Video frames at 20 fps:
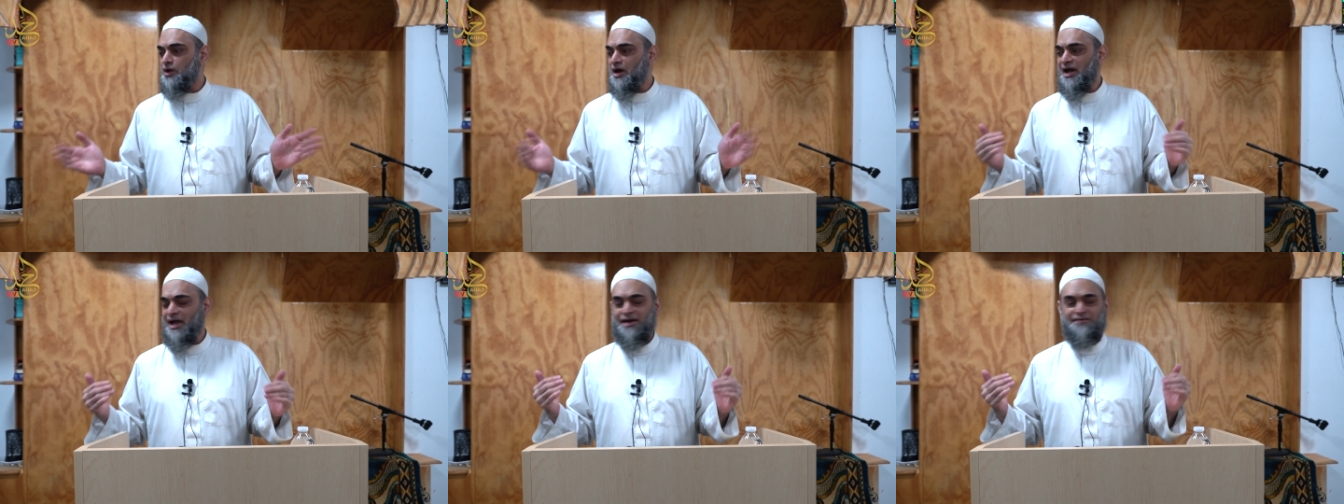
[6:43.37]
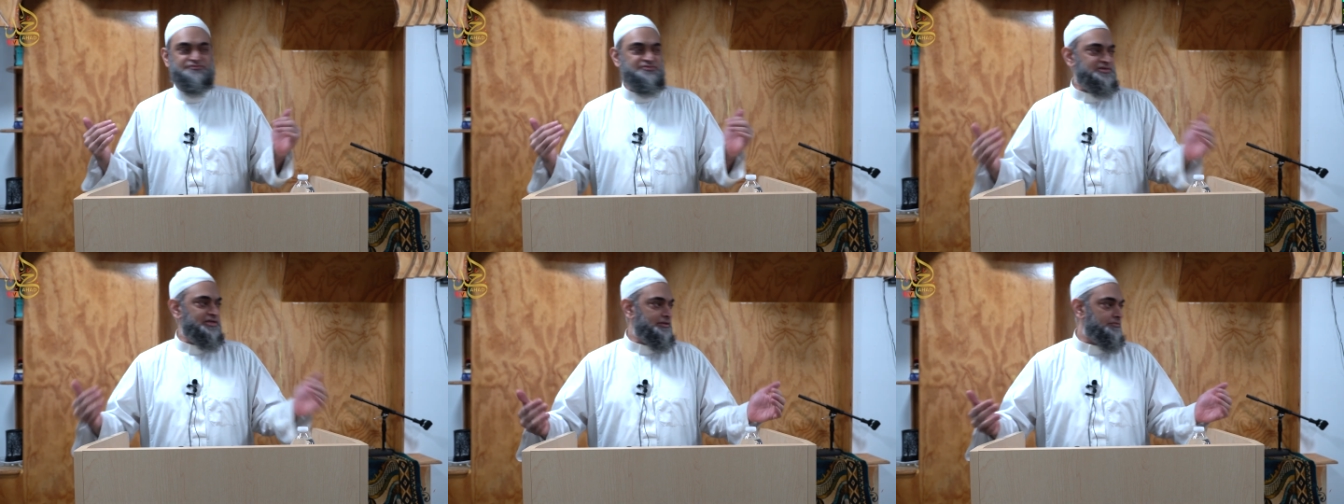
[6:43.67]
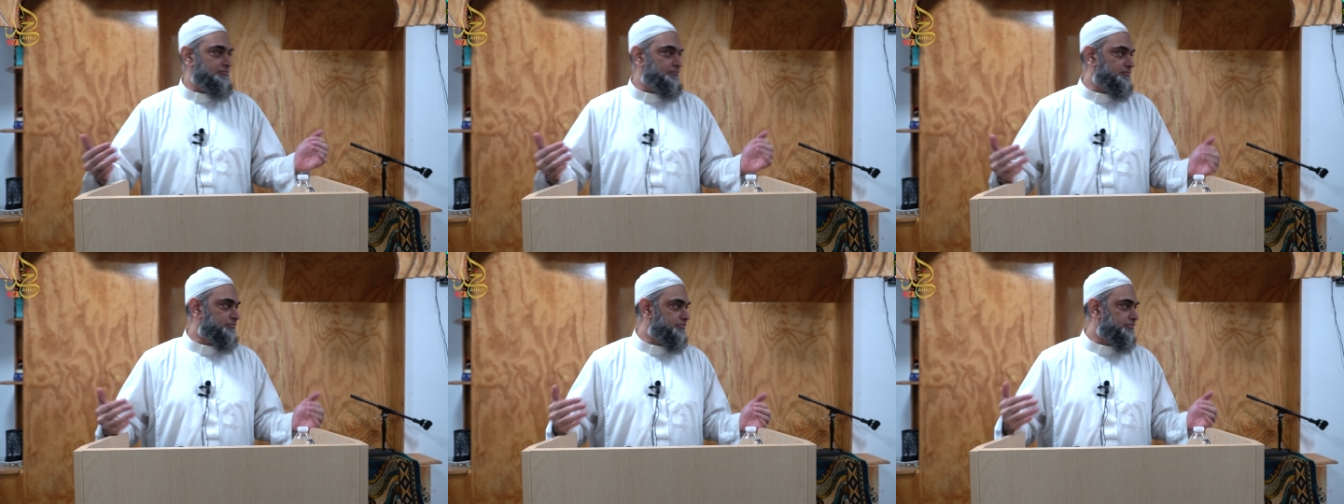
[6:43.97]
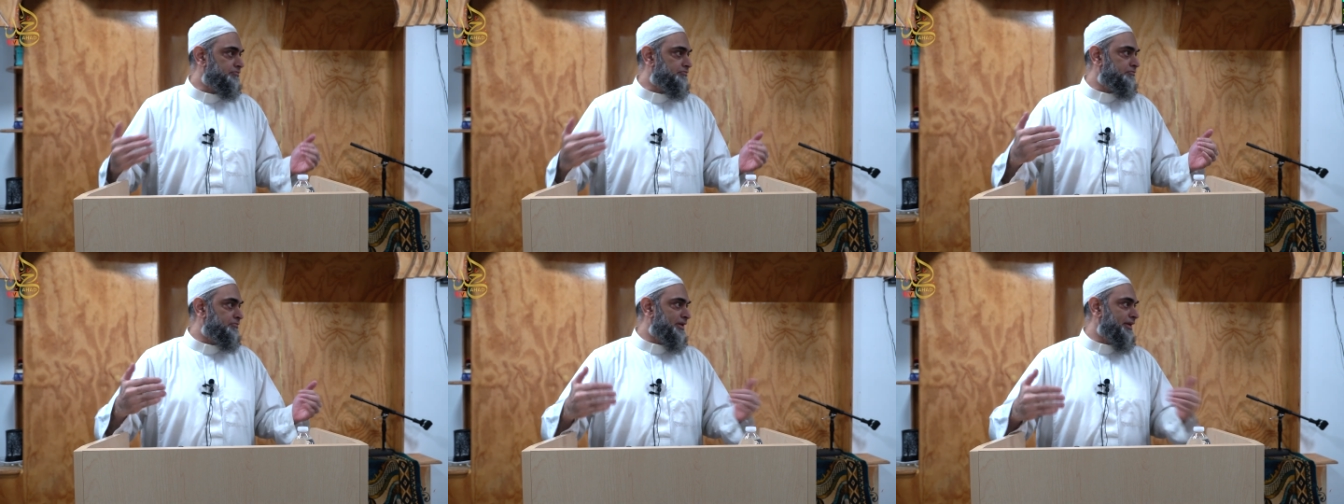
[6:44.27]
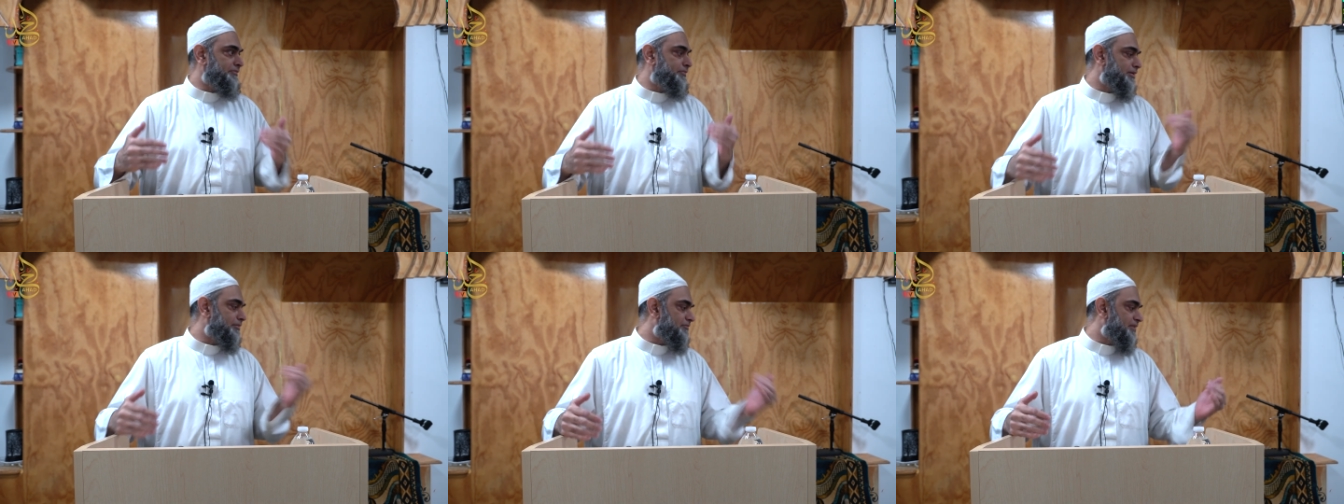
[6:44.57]
I have seen
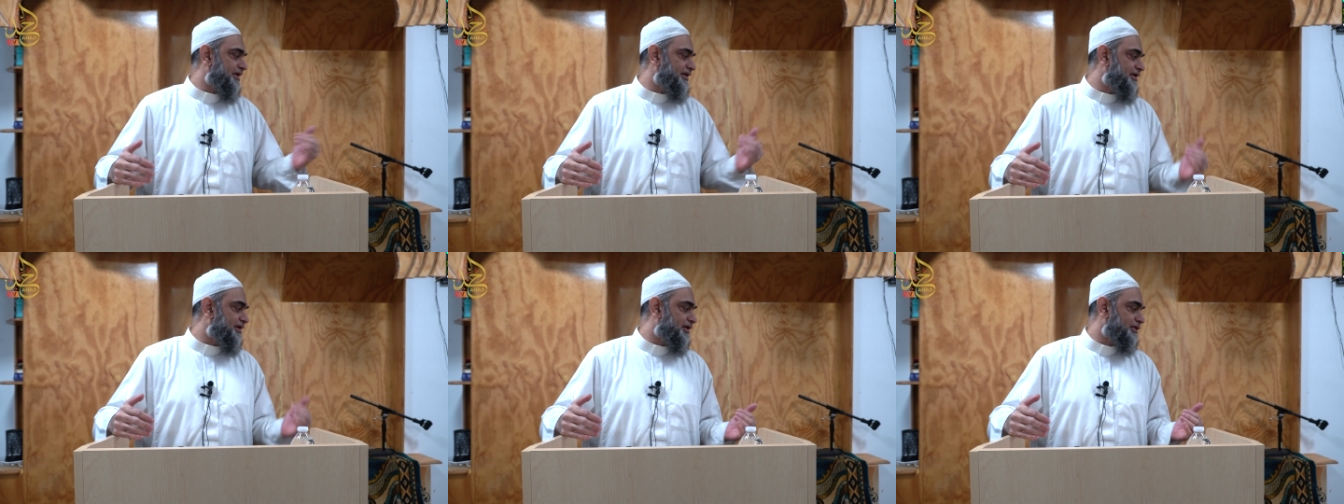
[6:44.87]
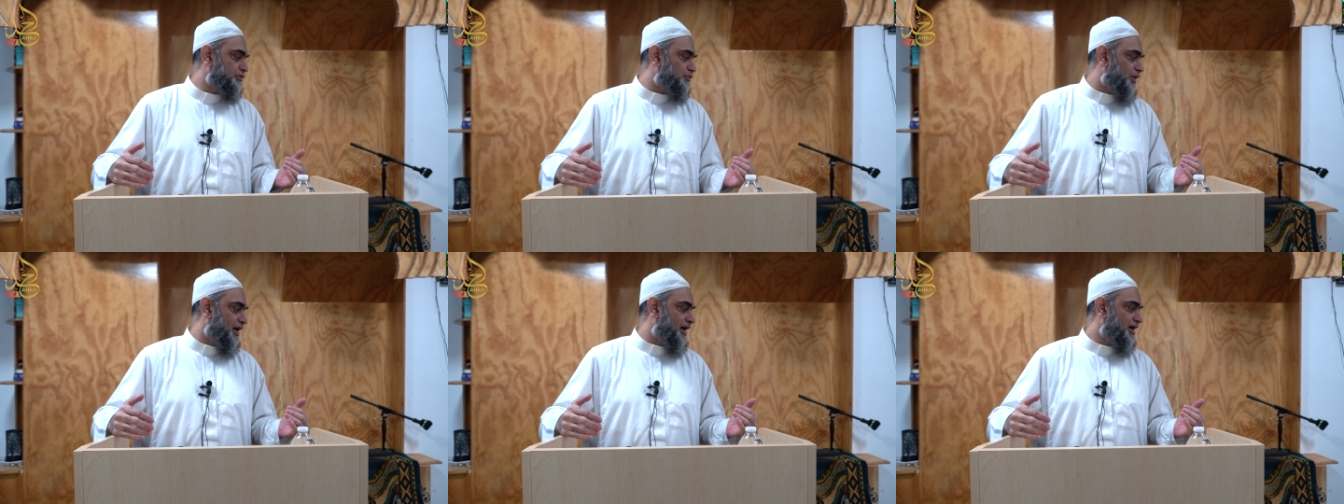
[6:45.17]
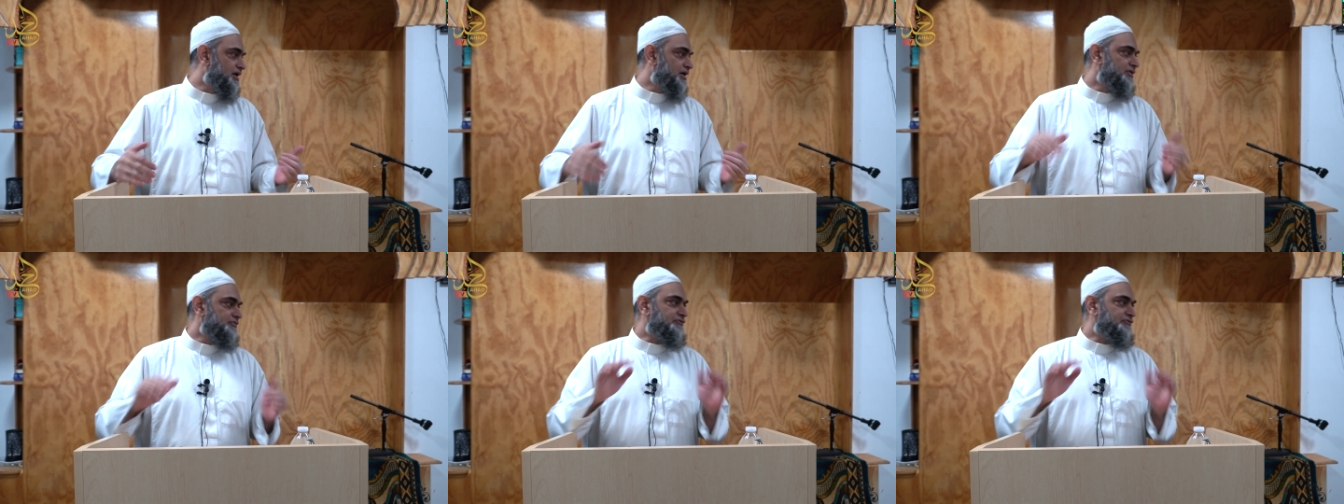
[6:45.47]
people making a dua.